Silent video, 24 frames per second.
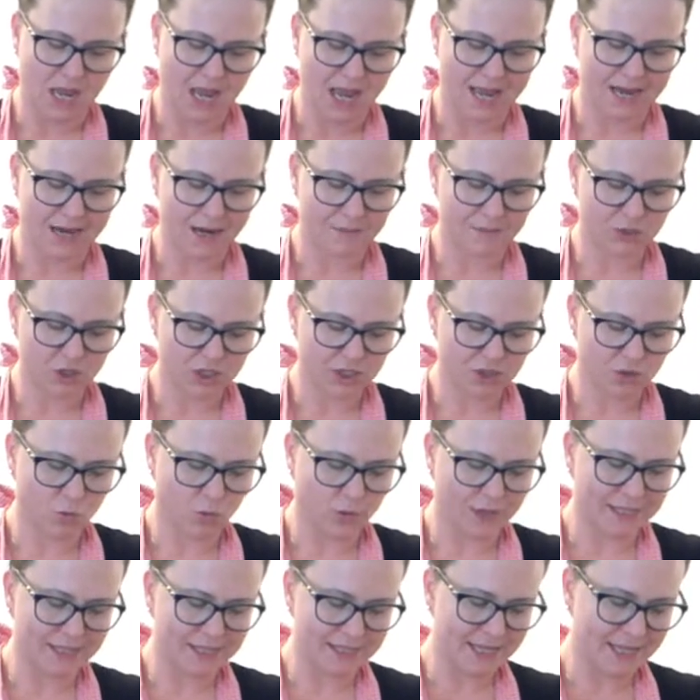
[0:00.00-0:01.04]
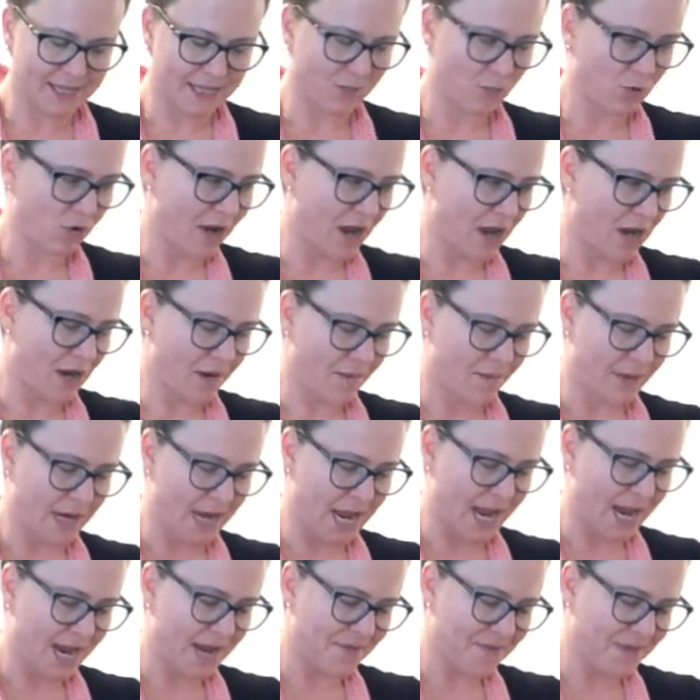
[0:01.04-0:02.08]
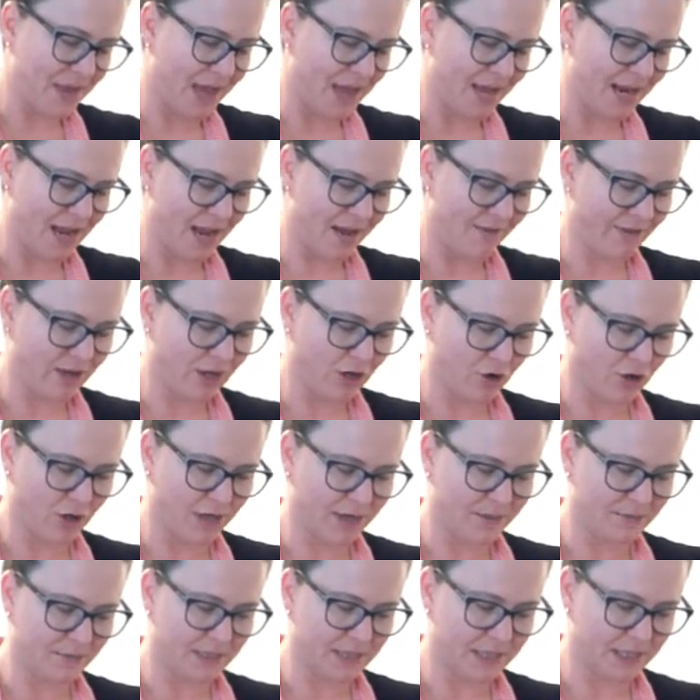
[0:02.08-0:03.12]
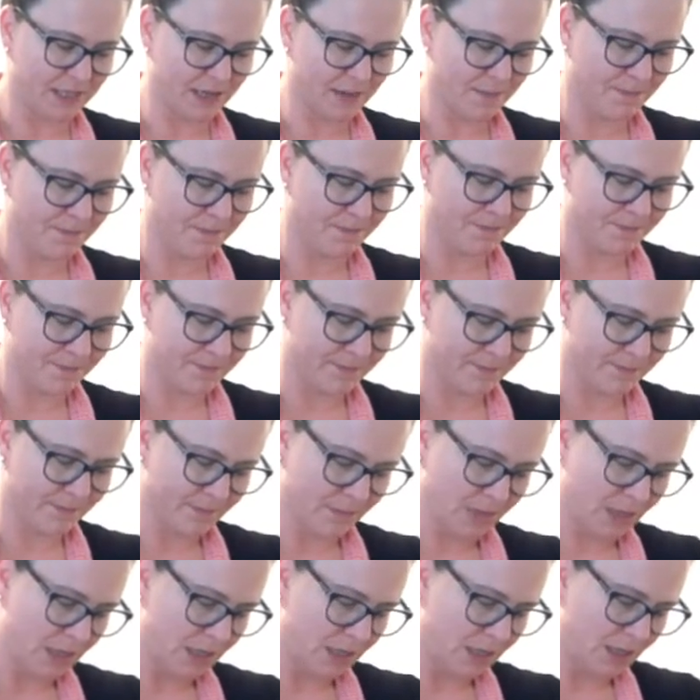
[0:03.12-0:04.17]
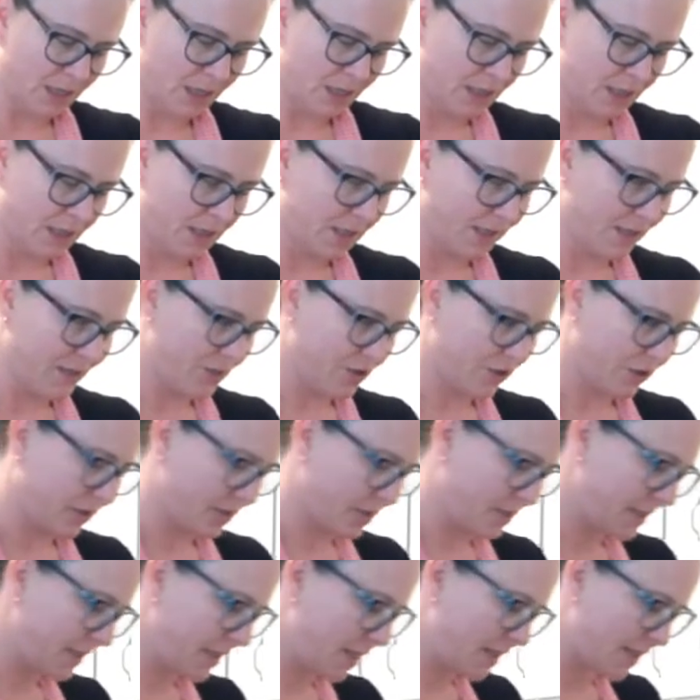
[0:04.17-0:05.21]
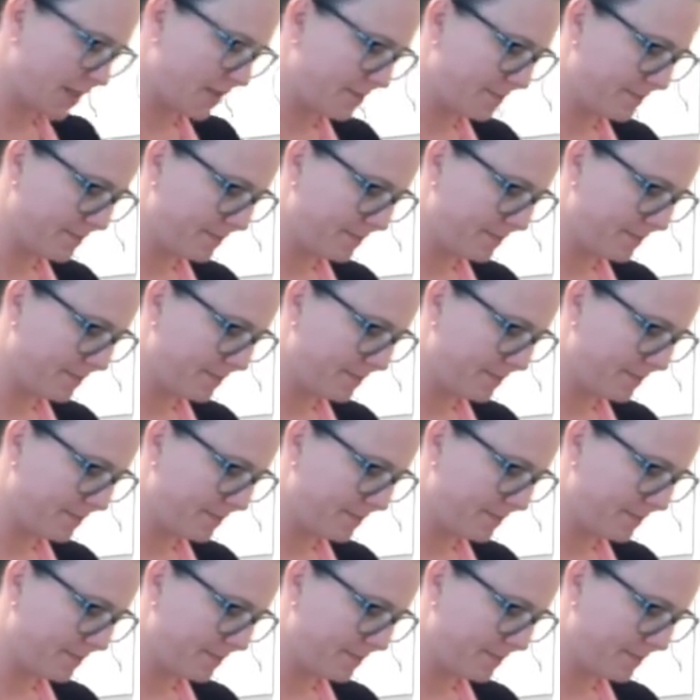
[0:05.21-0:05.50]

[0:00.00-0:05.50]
and I'm just whisking them around. I'm going to add that heavy cream to them in just a second.